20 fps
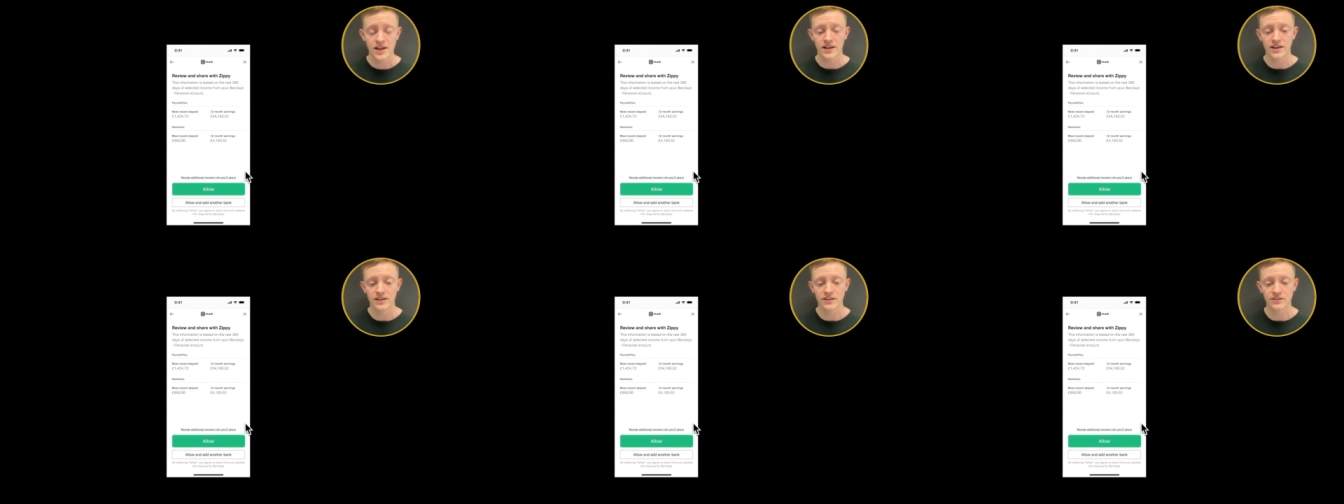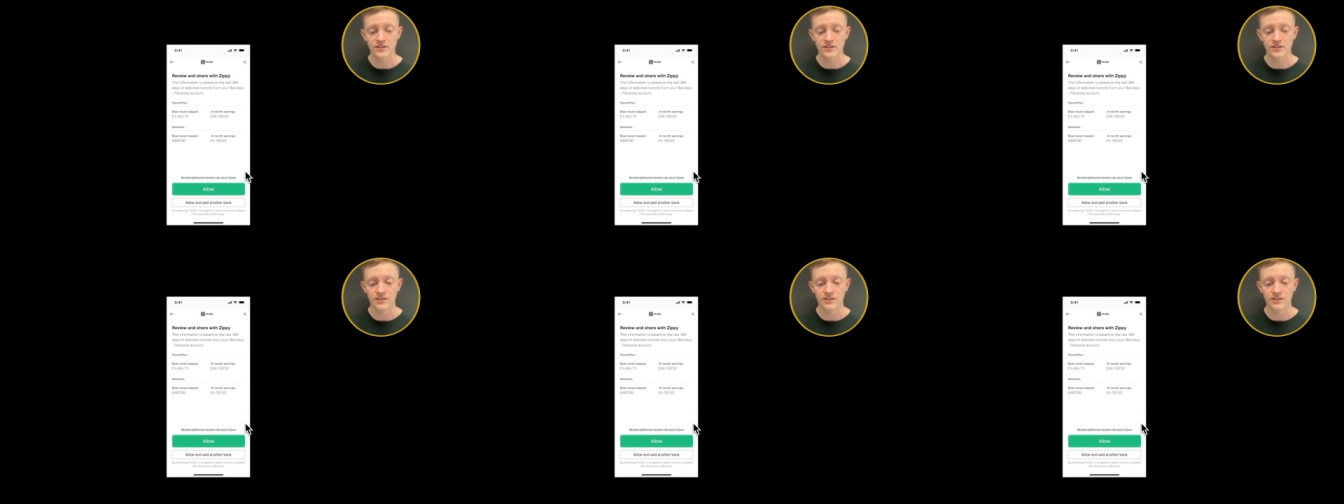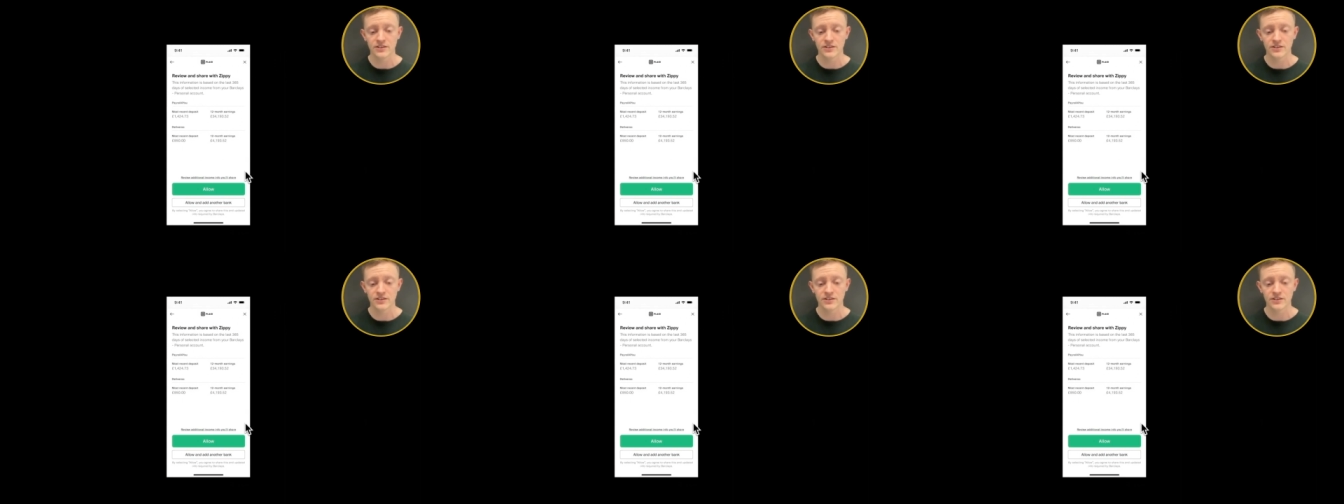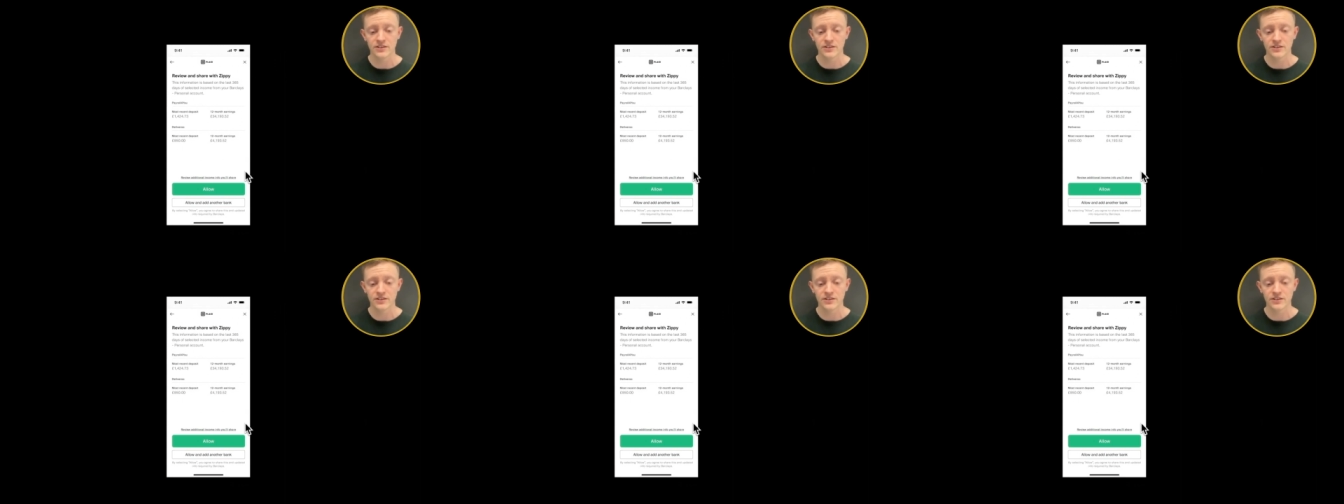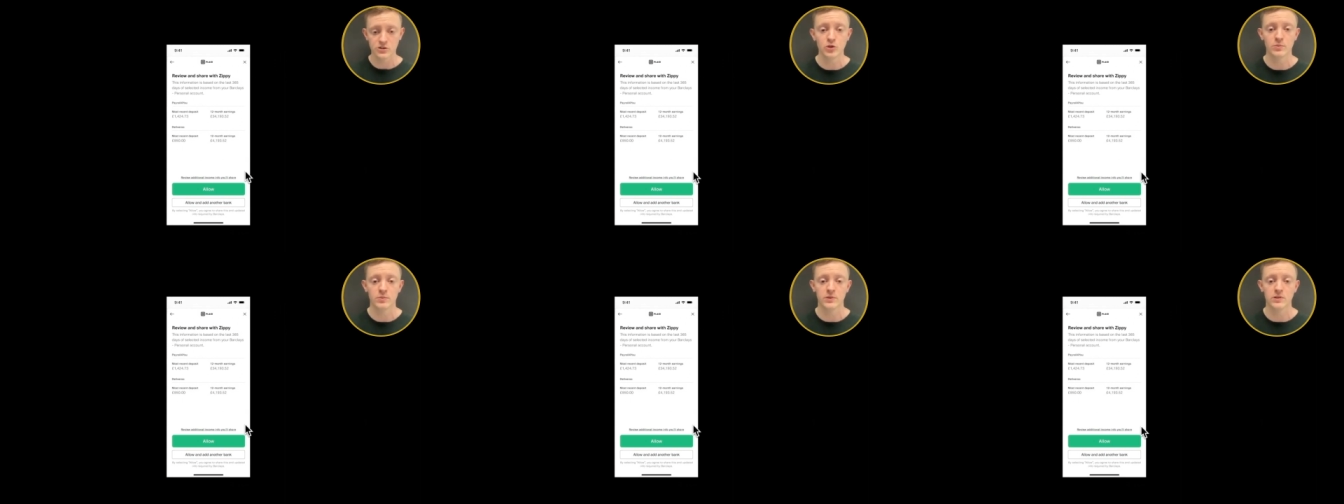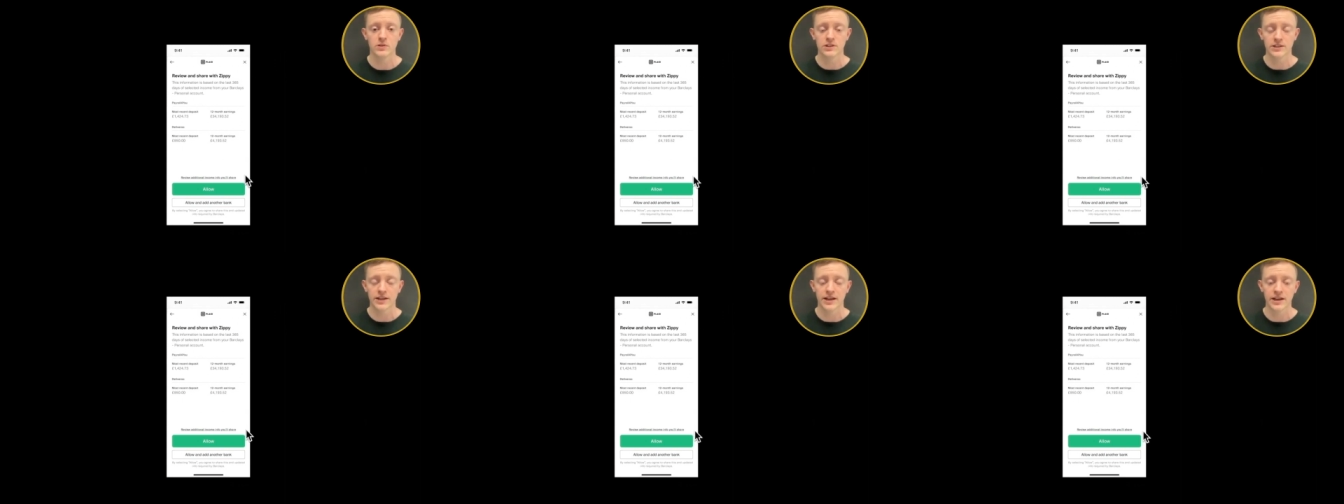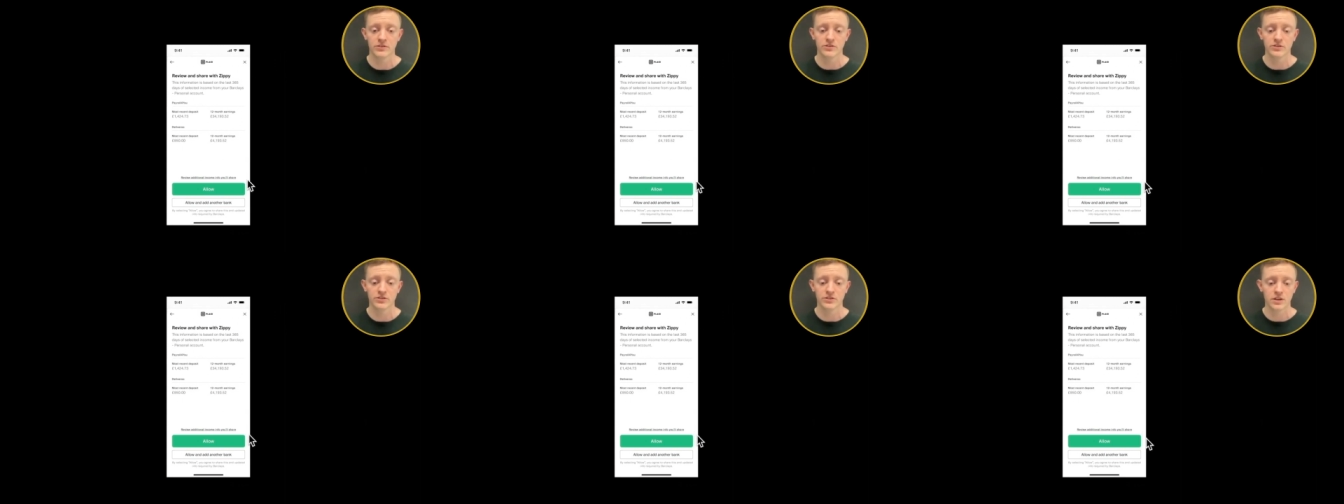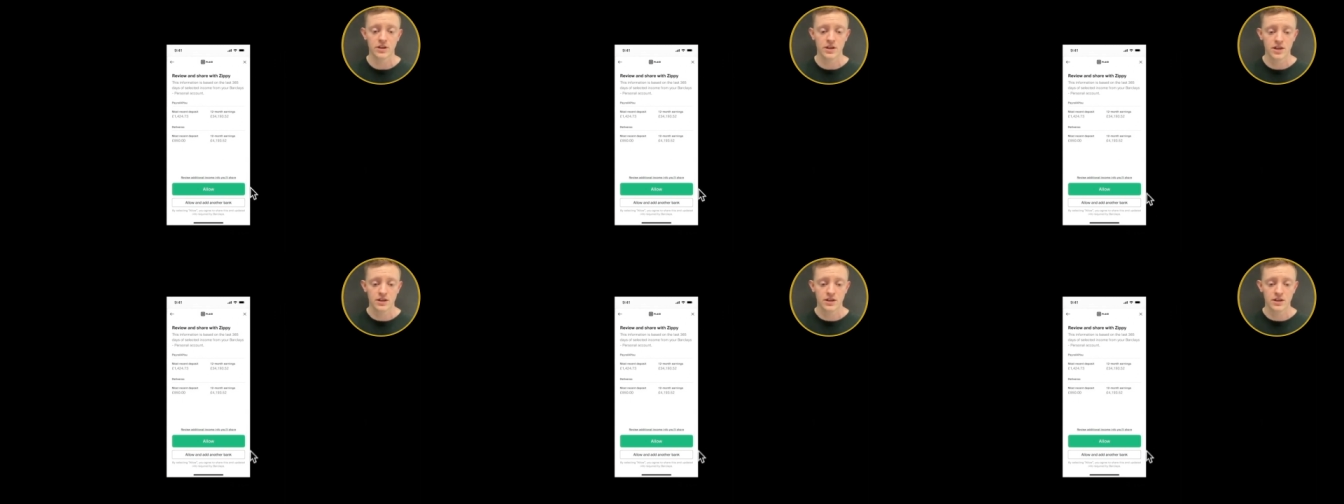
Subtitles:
is that you can connect multiple accounts.